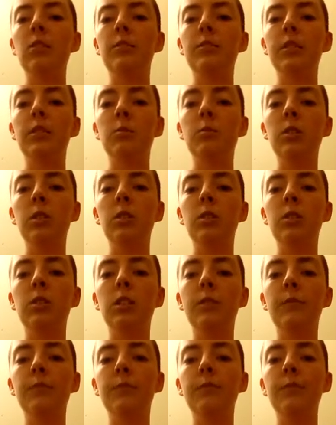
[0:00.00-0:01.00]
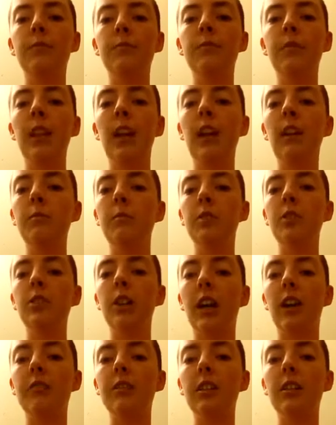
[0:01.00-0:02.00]
over the world. I have been
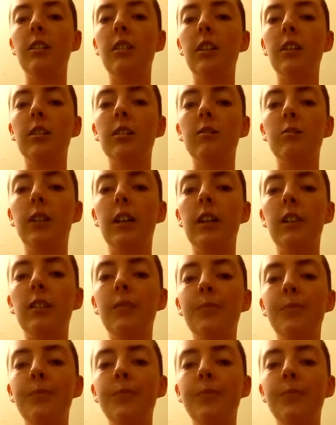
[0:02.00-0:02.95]
trafficked there as well.